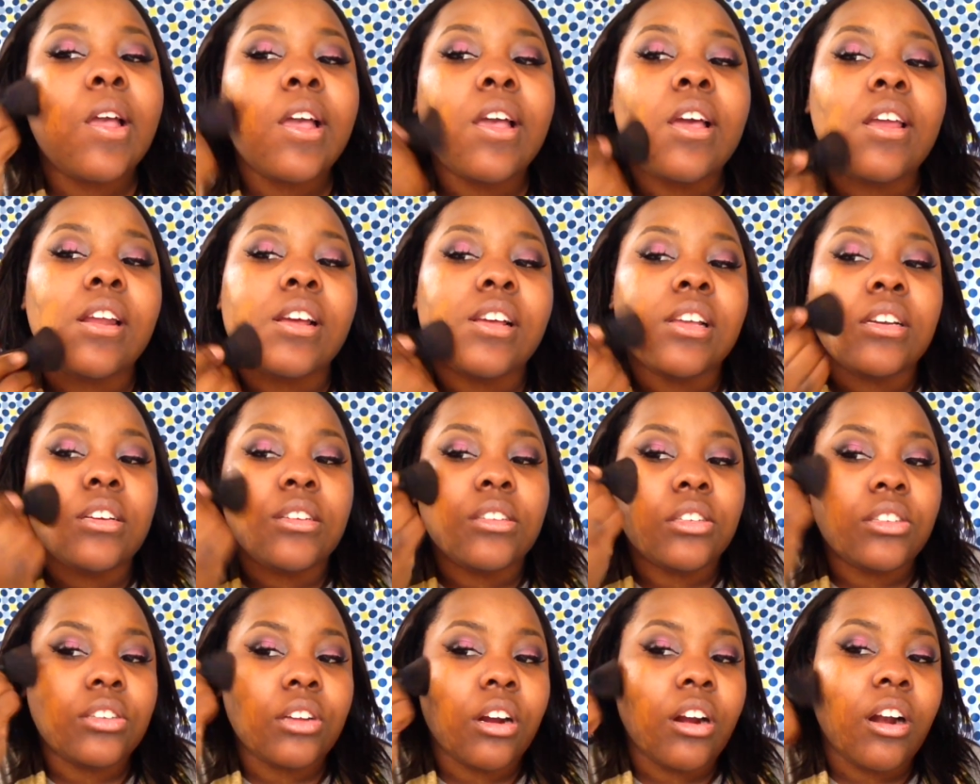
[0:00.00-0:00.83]
And I
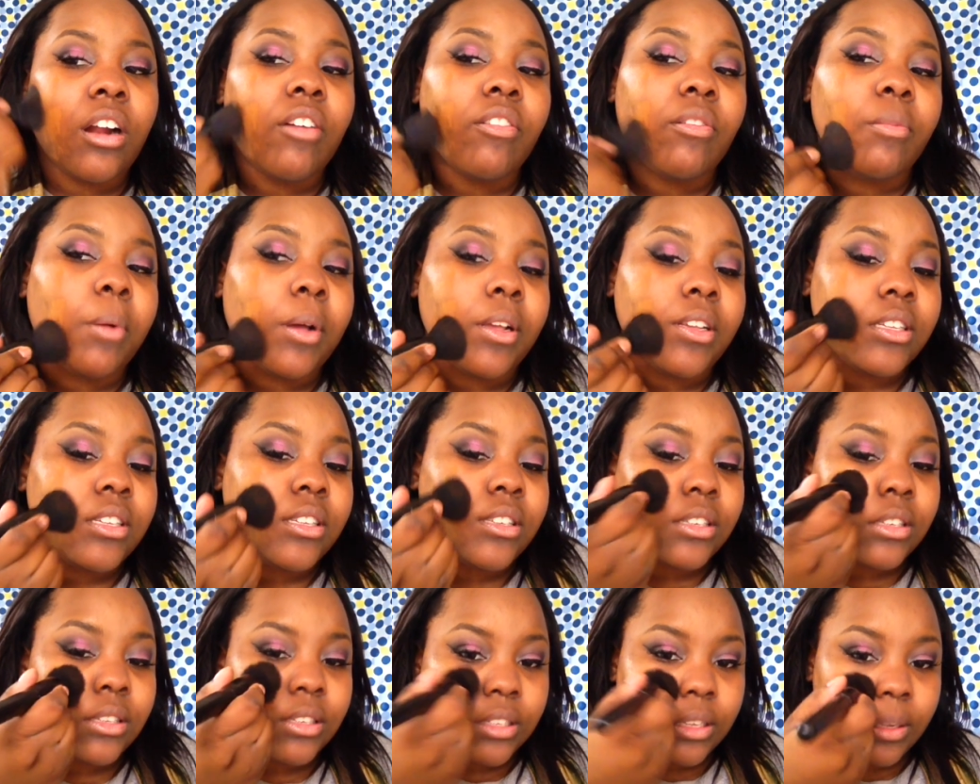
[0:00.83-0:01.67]
just start off by
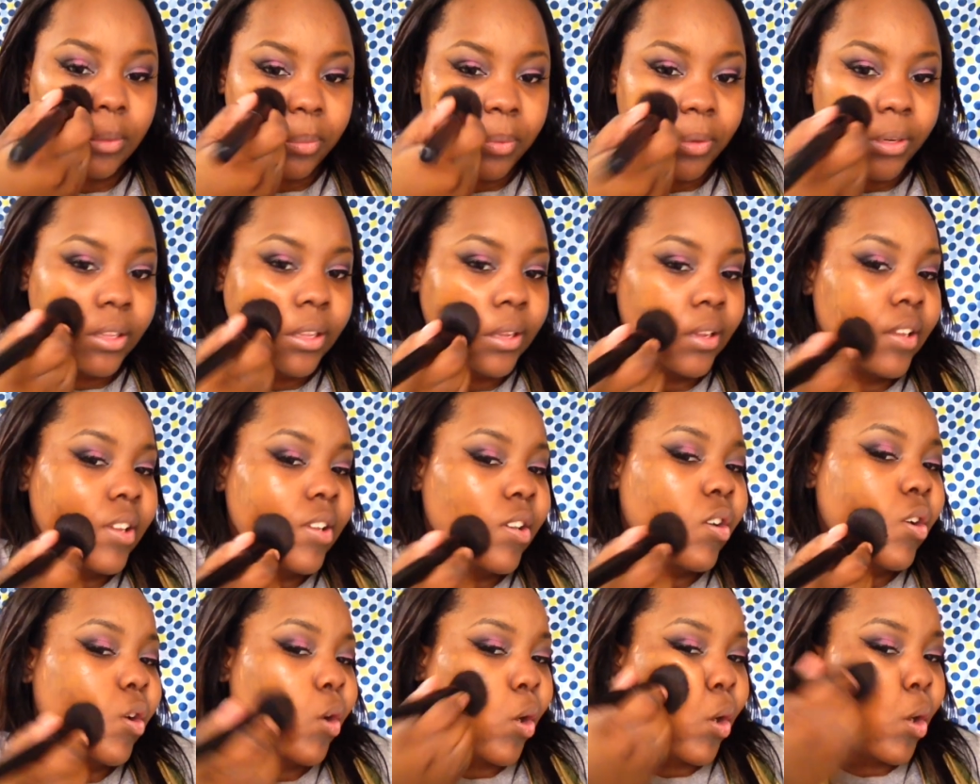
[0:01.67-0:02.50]
stippling
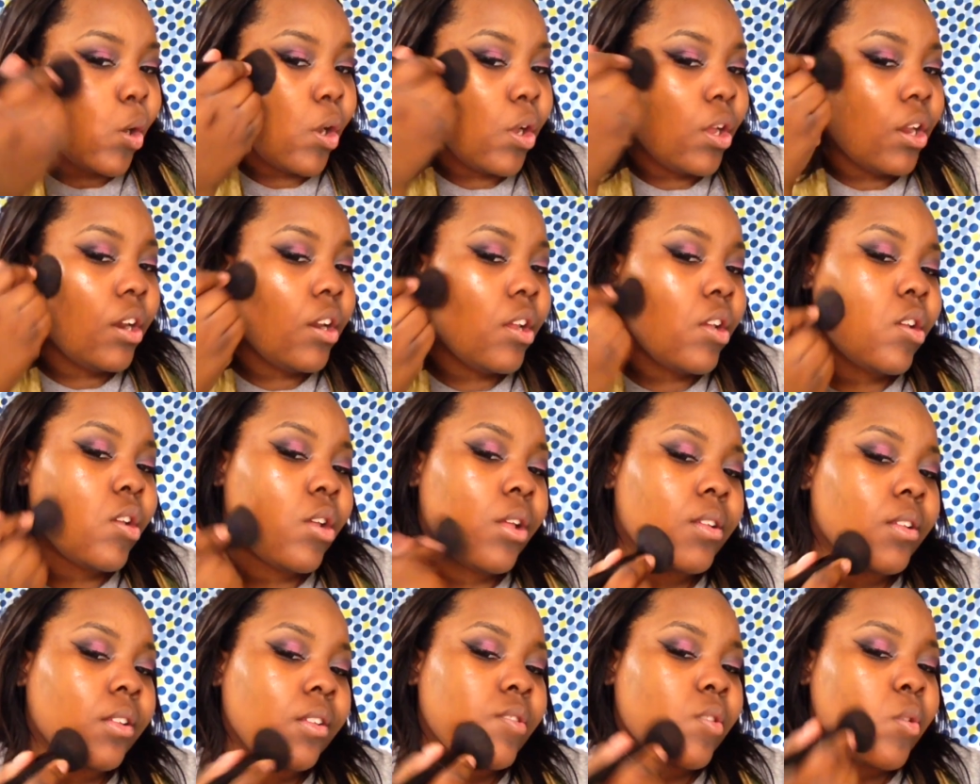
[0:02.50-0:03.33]
it on
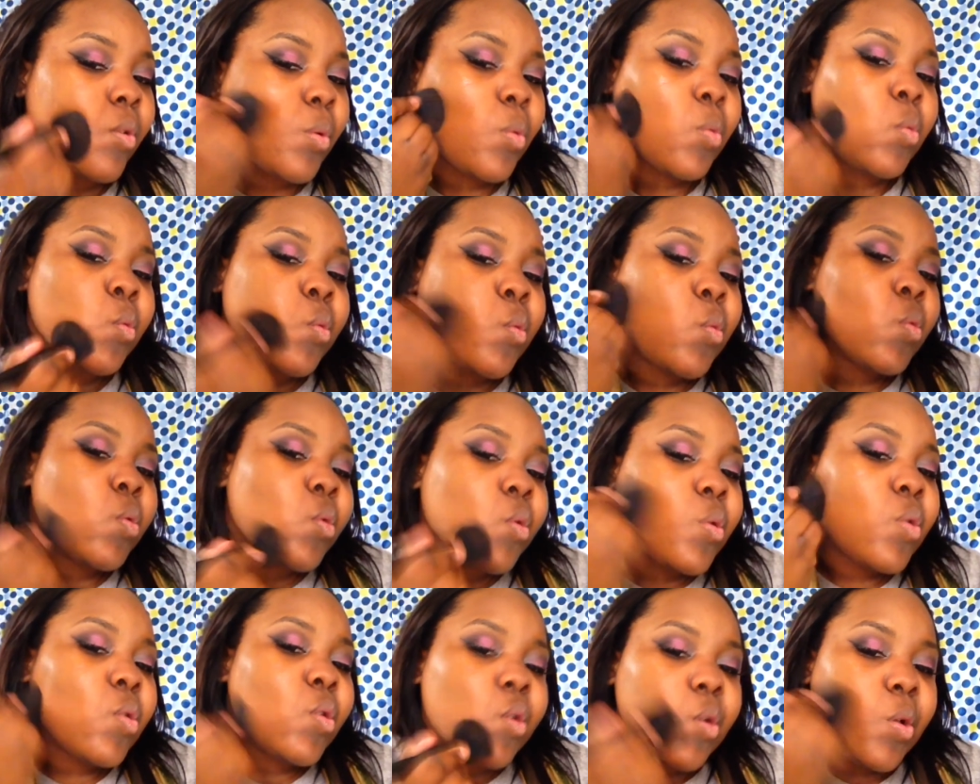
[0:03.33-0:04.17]

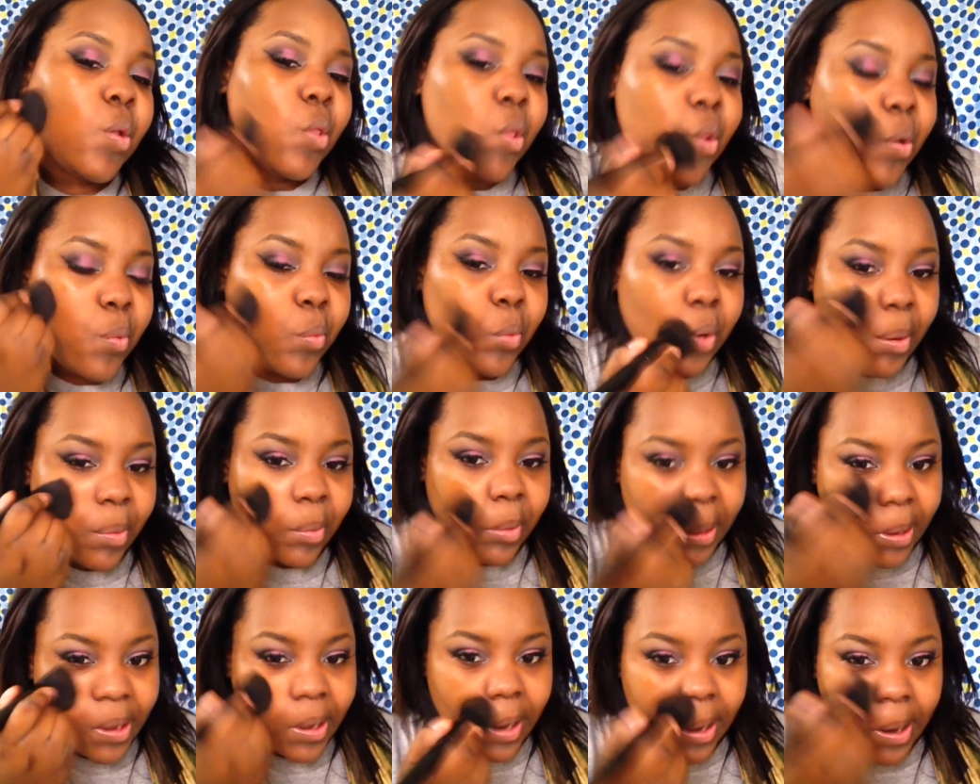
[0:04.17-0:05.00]
and then
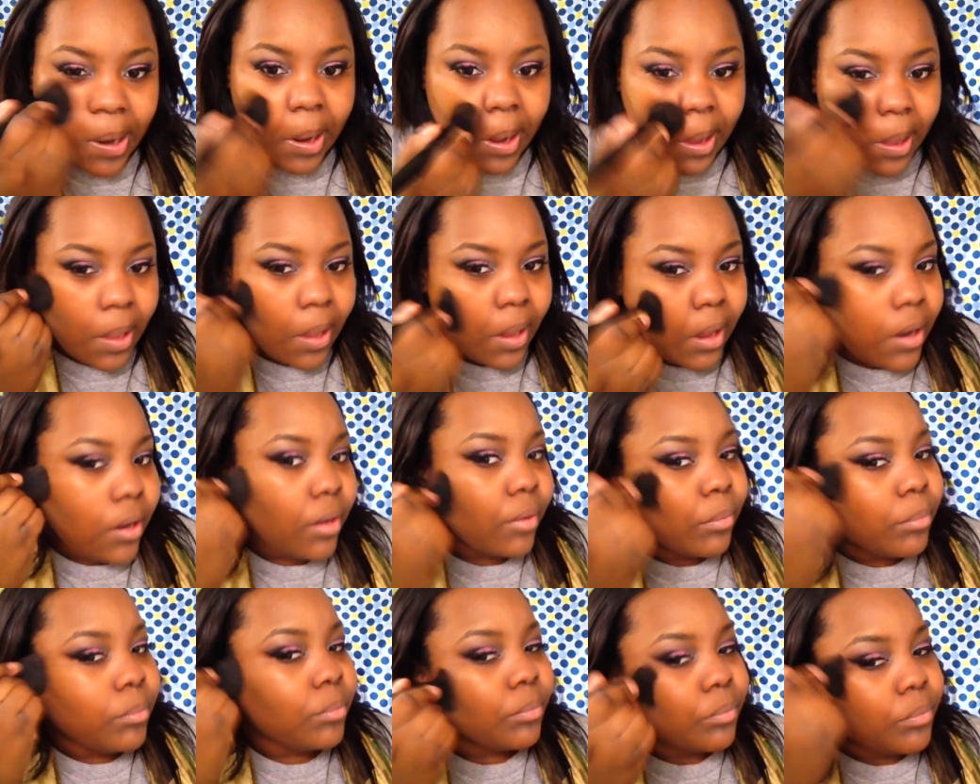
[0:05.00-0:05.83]
rubbing it in.